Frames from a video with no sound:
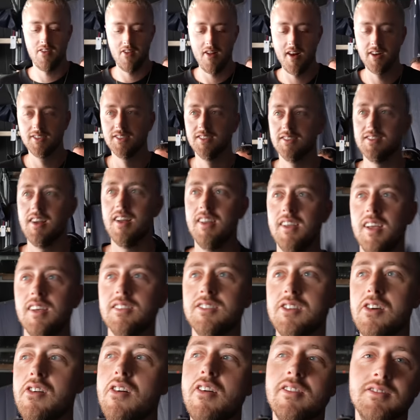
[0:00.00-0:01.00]
Yeah,
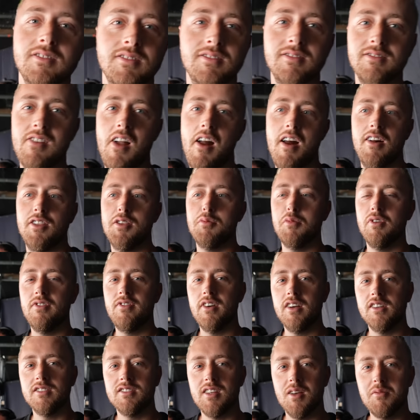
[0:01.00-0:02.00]
it's cool. Not my
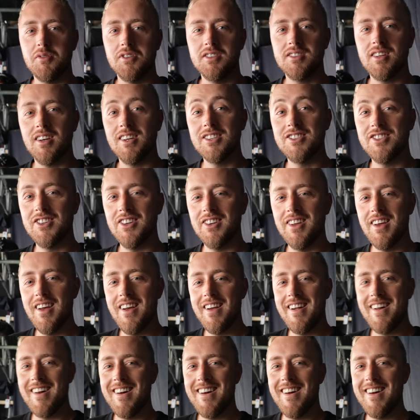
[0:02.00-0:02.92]
first time in a Sky Studio.